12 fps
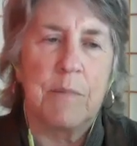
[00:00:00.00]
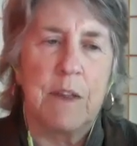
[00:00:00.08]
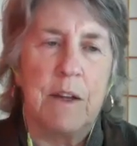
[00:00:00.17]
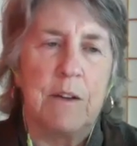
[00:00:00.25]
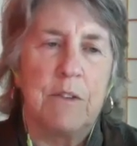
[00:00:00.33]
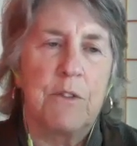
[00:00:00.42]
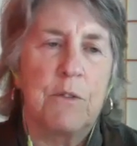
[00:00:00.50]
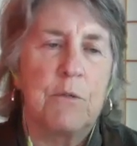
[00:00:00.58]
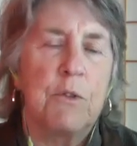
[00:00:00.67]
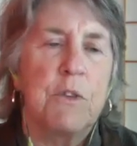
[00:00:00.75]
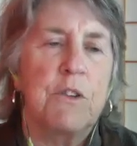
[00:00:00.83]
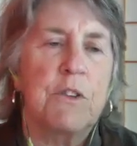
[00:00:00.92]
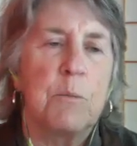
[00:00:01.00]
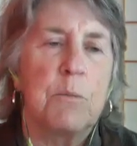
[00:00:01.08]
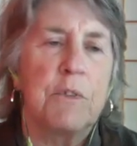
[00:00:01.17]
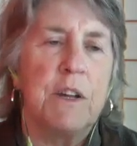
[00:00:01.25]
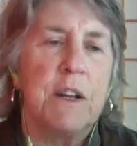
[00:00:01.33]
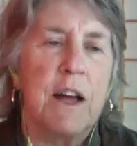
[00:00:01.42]
And it's through this
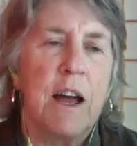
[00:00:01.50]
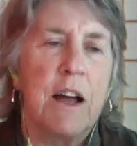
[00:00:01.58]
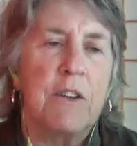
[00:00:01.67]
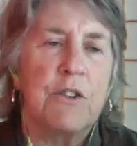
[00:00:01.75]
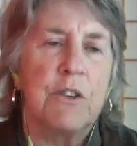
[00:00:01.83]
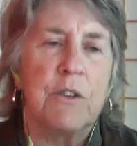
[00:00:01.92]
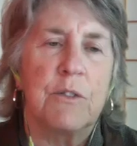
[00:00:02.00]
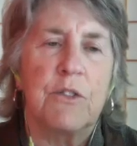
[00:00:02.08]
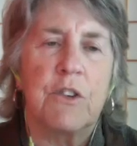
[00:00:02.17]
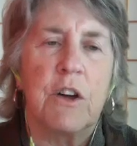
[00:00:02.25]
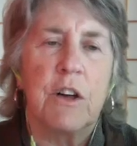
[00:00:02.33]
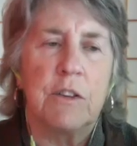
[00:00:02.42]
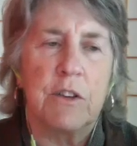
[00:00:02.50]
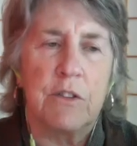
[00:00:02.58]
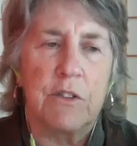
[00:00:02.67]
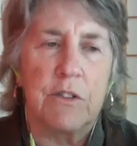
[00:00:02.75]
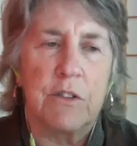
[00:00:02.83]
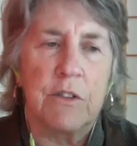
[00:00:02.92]
complete action of
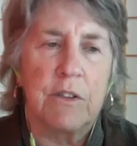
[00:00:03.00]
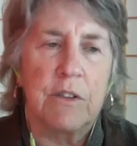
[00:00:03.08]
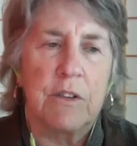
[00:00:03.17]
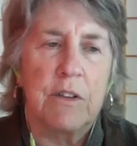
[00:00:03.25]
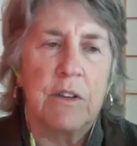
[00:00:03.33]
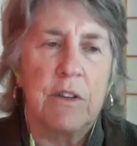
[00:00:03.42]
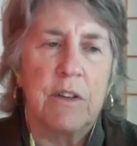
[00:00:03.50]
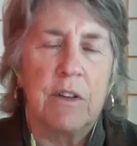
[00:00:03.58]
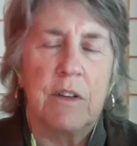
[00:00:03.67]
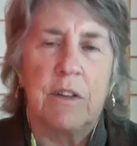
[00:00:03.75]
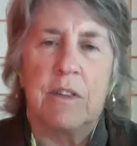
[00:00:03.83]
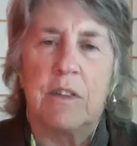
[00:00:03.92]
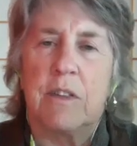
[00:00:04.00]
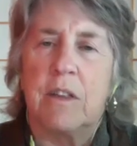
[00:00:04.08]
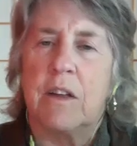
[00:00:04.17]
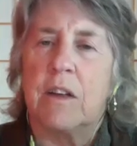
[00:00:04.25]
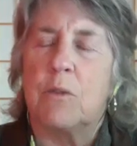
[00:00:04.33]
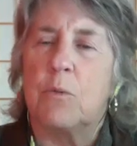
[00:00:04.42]
silence
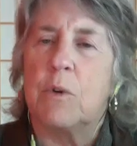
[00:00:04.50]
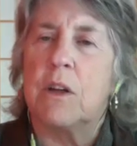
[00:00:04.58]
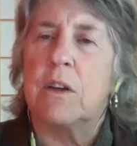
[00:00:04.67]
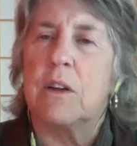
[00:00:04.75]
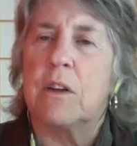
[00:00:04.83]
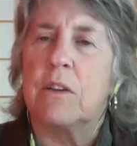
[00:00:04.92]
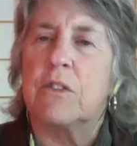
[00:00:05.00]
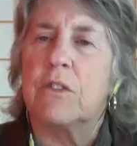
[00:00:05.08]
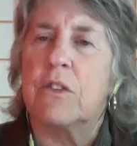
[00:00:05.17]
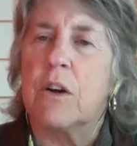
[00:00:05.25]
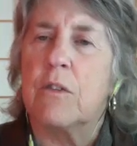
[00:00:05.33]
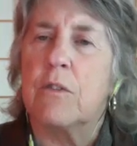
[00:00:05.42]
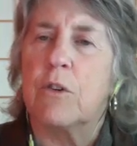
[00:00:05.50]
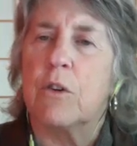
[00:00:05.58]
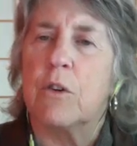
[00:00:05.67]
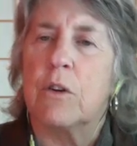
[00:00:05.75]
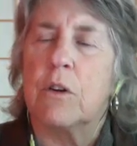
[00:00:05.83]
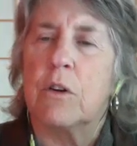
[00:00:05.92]
that we can
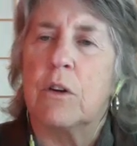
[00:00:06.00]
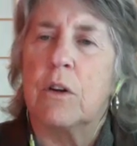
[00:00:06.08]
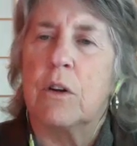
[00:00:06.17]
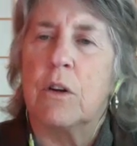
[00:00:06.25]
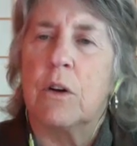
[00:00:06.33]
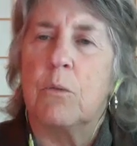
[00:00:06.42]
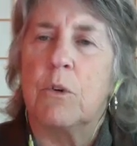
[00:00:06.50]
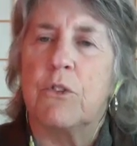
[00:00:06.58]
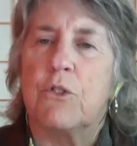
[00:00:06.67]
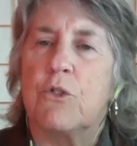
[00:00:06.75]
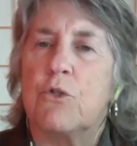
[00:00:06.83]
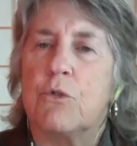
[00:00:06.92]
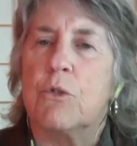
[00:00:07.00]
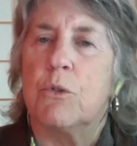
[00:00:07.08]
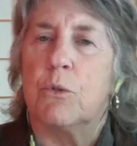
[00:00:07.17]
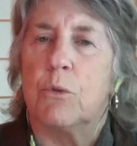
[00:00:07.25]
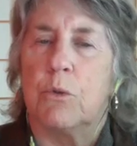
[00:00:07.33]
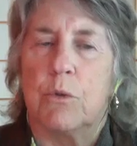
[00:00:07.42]
discover what's
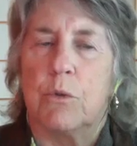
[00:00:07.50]
true.